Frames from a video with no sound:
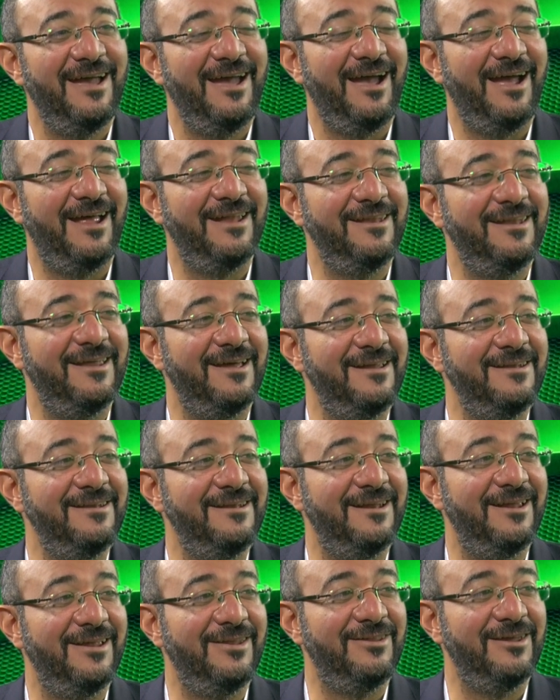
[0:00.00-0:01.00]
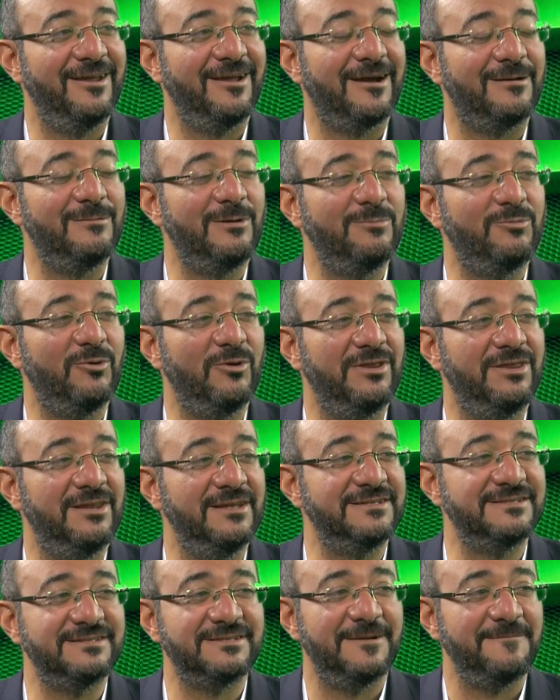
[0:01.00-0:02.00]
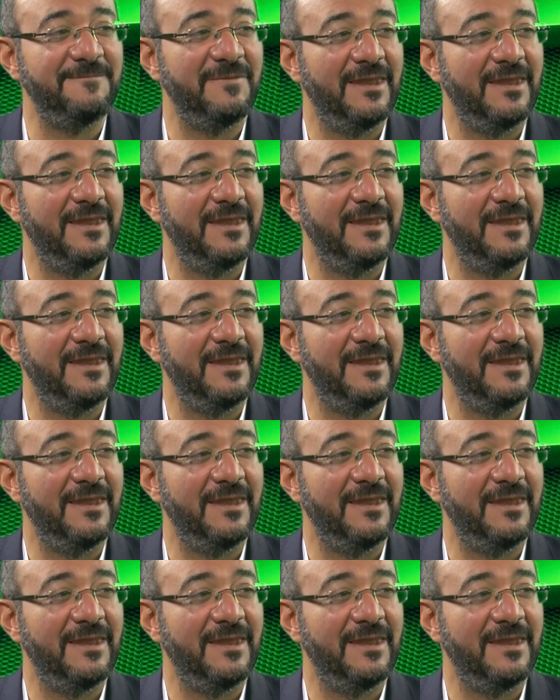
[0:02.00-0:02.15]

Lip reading: And then they come up with this